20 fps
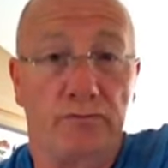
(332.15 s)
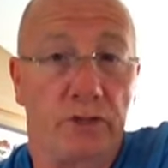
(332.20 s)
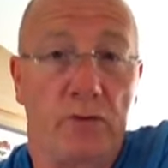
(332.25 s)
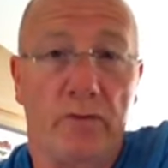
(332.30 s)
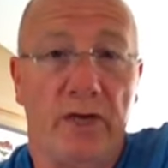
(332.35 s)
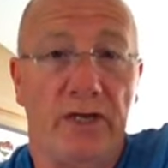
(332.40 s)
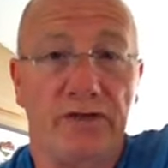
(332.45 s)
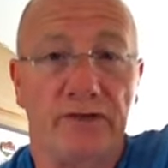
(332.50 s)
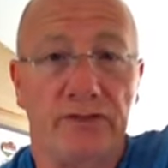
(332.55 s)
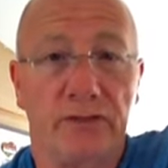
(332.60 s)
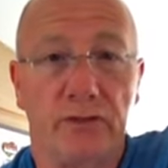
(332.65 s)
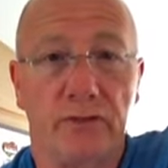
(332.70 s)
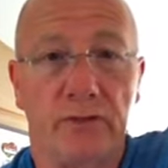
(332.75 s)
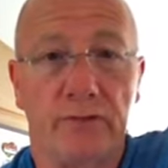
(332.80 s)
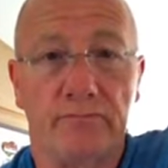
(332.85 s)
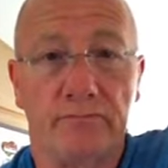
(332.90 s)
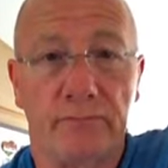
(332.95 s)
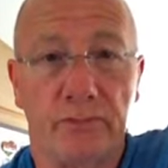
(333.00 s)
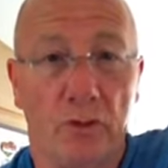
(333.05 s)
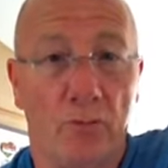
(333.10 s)
Go ahead and do it.
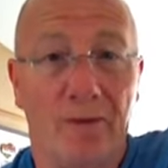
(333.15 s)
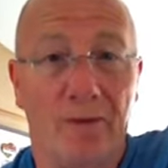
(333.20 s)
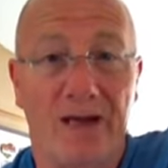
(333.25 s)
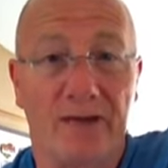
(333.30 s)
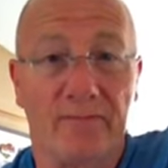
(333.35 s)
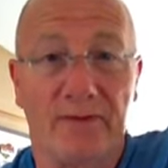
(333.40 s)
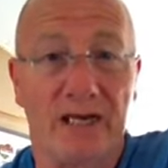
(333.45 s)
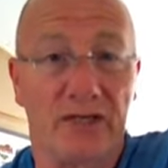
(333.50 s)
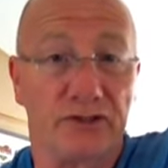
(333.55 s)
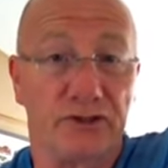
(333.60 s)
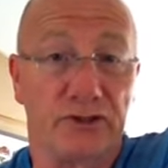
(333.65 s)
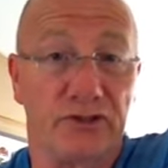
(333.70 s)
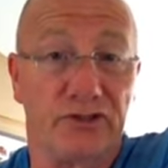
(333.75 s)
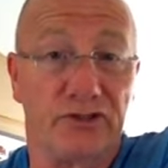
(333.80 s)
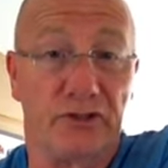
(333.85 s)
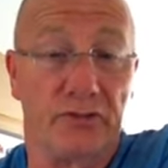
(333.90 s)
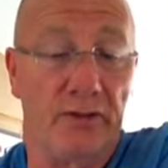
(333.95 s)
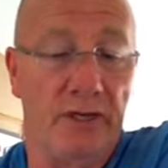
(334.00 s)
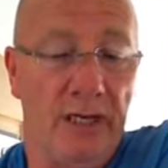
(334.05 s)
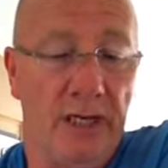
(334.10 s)
Your bank balance can
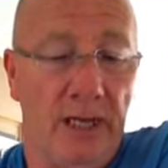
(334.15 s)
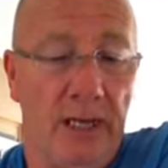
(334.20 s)
do it.